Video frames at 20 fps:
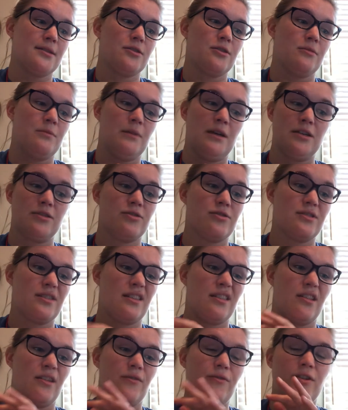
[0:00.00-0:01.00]
2 measures in
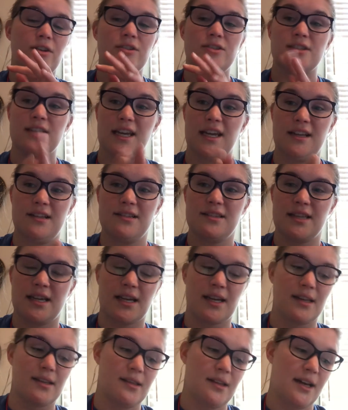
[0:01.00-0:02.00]
the first and
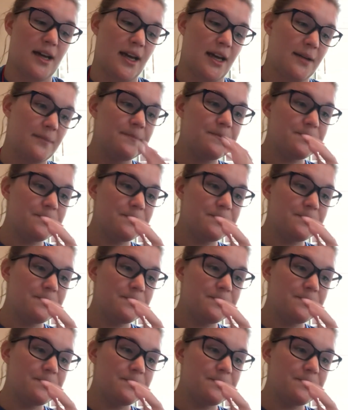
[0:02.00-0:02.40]
second line.